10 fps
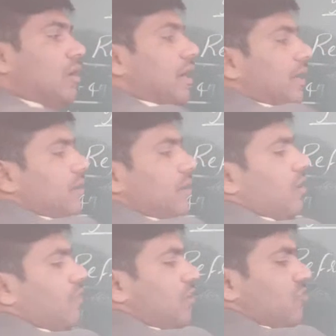And
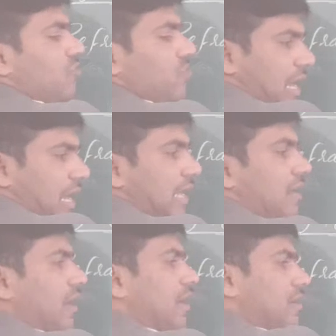once to
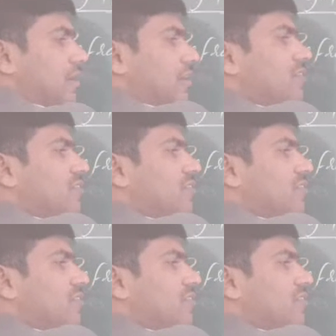calculate this